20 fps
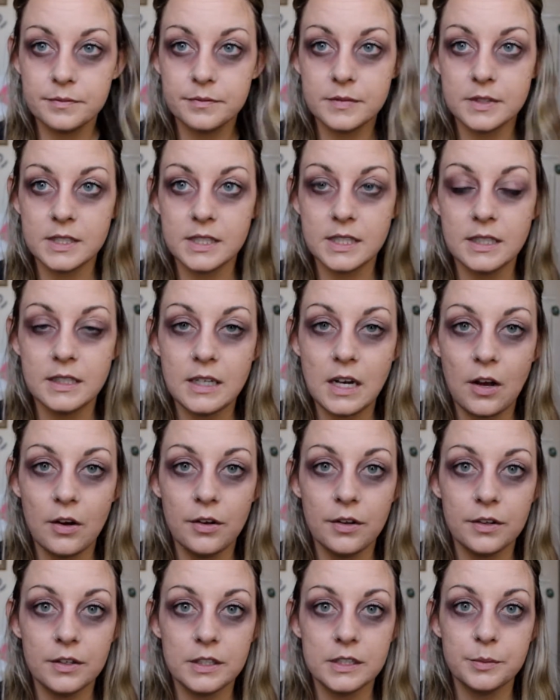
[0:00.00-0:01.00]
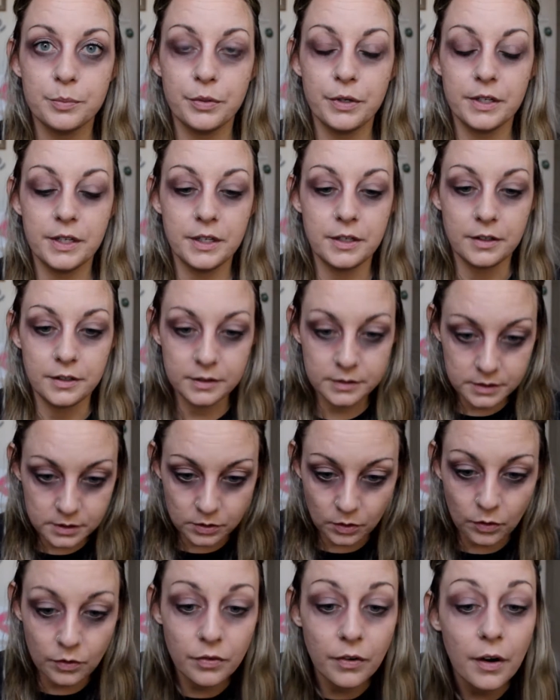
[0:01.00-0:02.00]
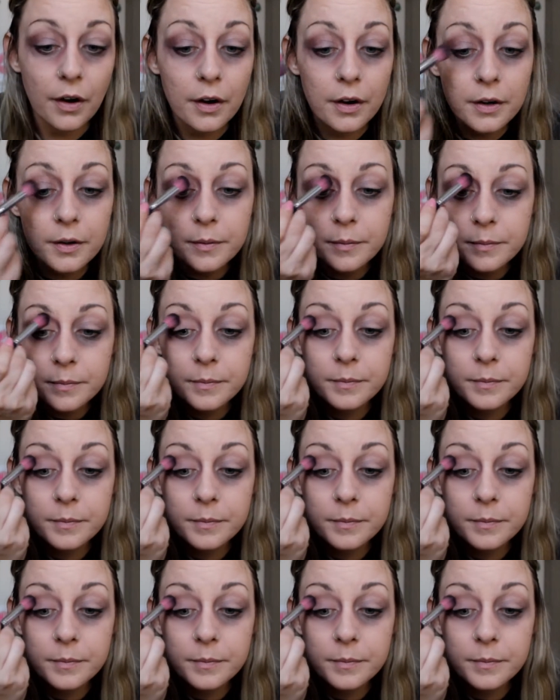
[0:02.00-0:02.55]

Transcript: See, now it looks pretty good so far.